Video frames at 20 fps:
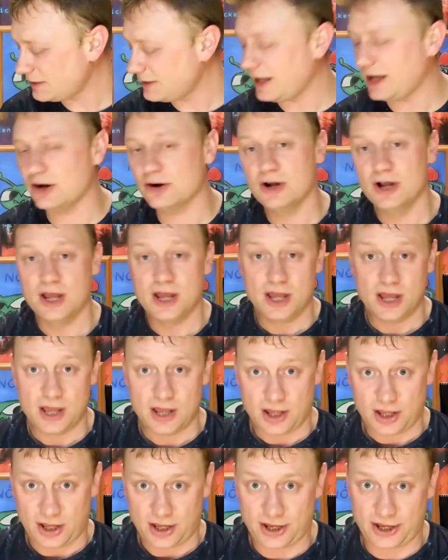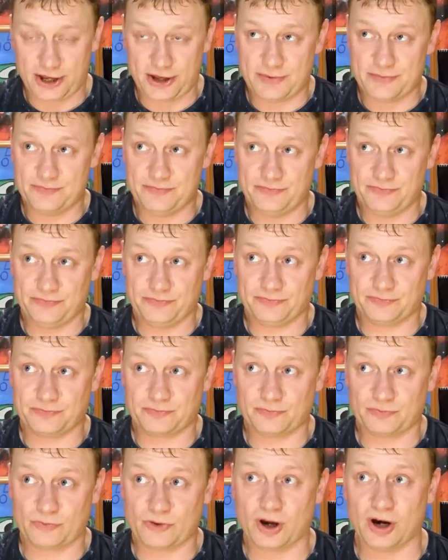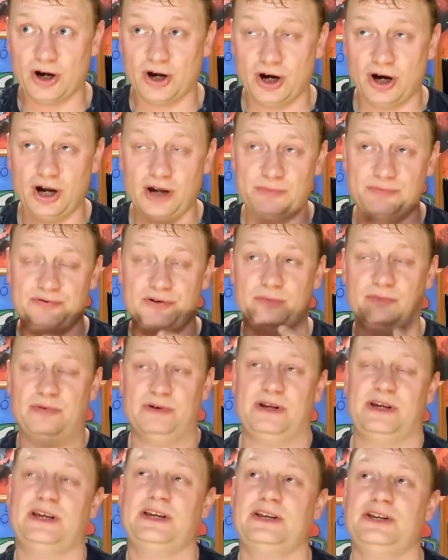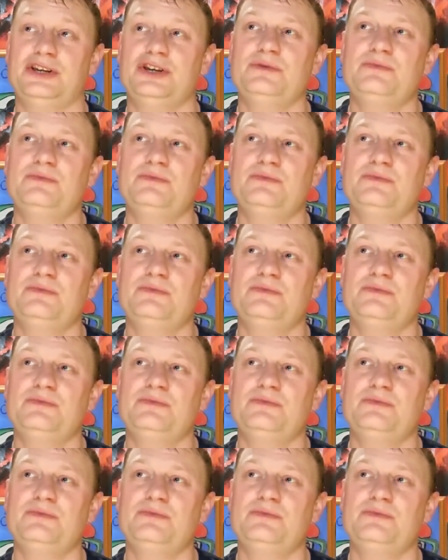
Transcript: Now, you probably